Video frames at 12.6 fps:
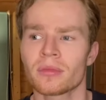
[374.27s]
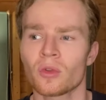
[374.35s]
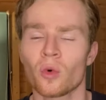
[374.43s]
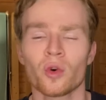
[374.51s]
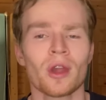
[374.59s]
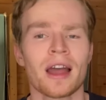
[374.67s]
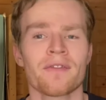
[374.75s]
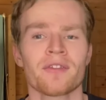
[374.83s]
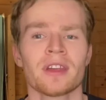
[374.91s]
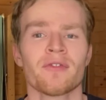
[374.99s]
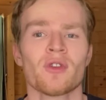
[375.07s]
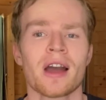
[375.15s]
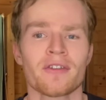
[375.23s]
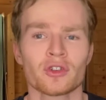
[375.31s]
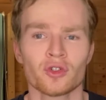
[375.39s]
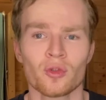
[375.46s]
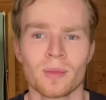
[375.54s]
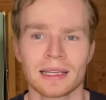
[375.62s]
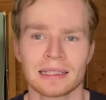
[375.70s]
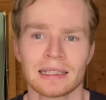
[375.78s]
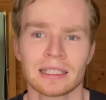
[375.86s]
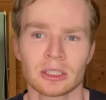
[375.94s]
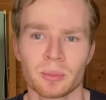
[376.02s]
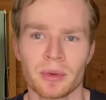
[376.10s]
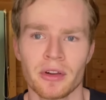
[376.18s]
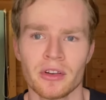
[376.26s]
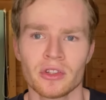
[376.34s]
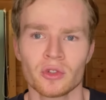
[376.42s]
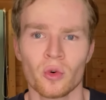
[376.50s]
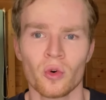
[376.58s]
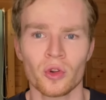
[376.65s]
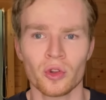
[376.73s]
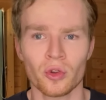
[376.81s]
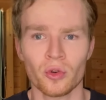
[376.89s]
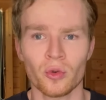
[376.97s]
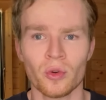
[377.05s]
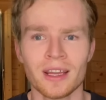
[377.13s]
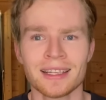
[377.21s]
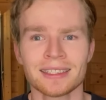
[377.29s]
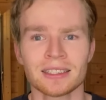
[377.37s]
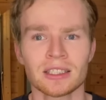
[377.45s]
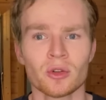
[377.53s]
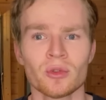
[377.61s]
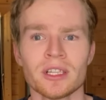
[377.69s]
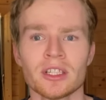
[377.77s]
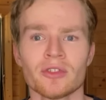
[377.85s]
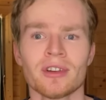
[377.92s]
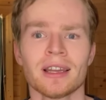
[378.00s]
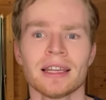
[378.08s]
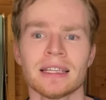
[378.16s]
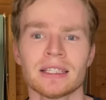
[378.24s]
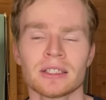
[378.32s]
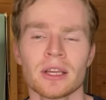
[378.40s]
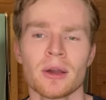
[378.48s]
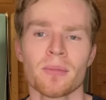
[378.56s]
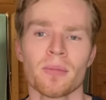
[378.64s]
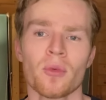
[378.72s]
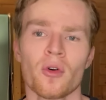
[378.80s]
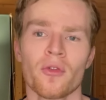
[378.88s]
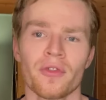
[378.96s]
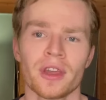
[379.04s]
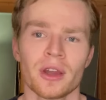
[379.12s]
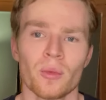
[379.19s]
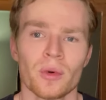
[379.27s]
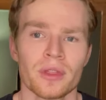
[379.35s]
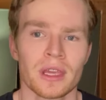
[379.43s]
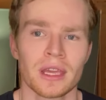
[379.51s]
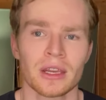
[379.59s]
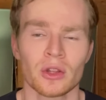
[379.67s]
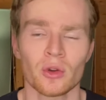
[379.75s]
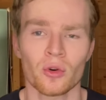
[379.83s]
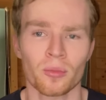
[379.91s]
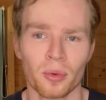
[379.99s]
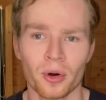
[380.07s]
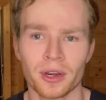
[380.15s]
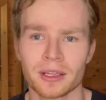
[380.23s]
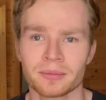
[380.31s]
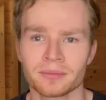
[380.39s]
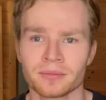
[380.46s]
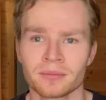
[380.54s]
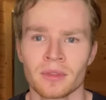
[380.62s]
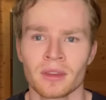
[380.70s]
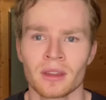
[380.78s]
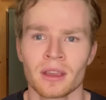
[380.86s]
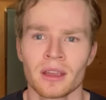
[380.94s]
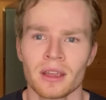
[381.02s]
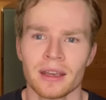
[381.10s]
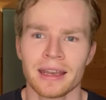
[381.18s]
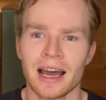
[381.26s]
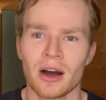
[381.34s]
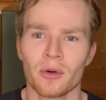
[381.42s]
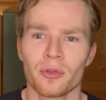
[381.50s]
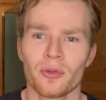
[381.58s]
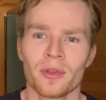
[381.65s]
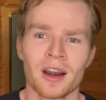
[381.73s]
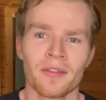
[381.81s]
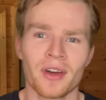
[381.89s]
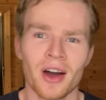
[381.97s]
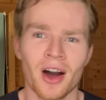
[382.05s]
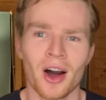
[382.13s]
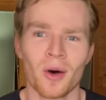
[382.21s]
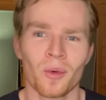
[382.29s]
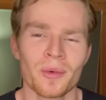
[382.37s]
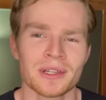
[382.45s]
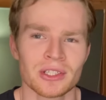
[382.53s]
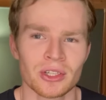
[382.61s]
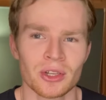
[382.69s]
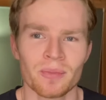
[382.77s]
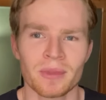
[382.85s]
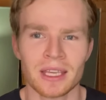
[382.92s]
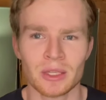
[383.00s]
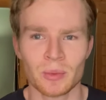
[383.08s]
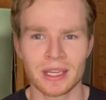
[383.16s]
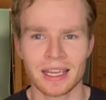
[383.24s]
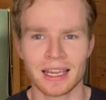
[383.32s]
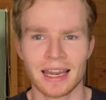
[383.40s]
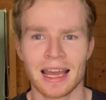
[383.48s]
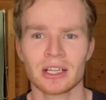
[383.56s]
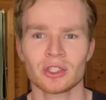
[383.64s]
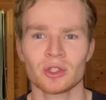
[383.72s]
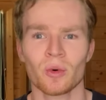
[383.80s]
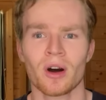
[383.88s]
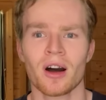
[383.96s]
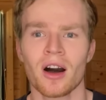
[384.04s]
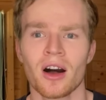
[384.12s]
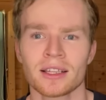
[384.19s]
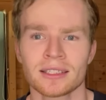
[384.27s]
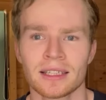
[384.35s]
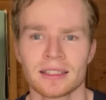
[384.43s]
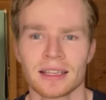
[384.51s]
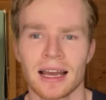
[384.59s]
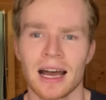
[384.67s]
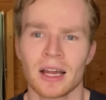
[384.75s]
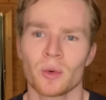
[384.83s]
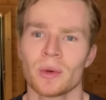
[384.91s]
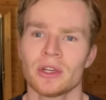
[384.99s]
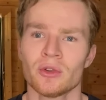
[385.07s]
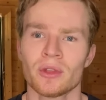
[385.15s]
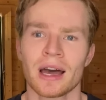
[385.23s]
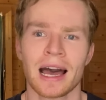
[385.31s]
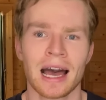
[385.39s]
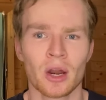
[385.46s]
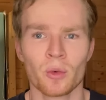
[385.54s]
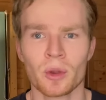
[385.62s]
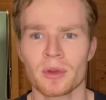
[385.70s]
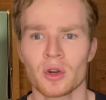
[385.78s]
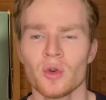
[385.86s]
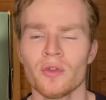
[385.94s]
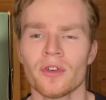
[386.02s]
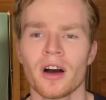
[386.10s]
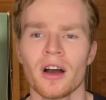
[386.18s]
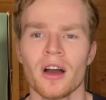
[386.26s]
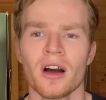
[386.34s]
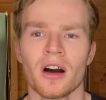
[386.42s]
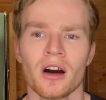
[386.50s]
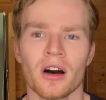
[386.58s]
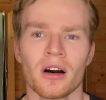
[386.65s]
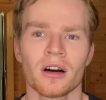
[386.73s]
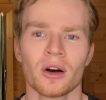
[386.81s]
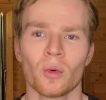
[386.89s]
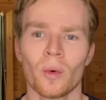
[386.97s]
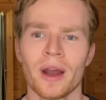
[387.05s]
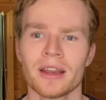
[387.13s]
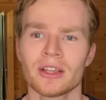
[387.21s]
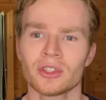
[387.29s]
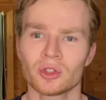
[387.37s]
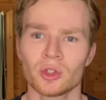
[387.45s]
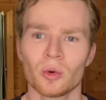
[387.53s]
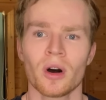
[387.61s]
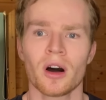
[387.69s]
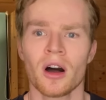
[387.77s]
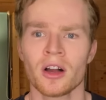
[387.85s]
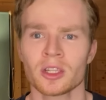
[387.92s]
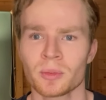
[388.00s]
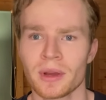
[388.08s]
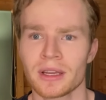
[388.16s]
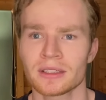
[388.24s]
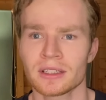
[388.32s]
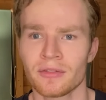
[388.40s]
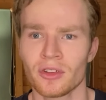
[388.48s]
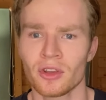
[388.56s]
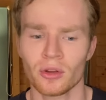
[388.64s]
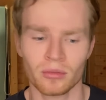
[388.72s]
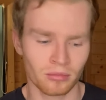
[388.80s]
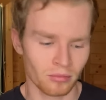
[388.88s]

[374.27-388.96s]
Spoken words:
a traumatic experience, or you still need to release more fear within your body. Now, through that of the heart, what we do is we connect to our heart center. How do we do that? How do we maneuver our awareness to our heart space? If you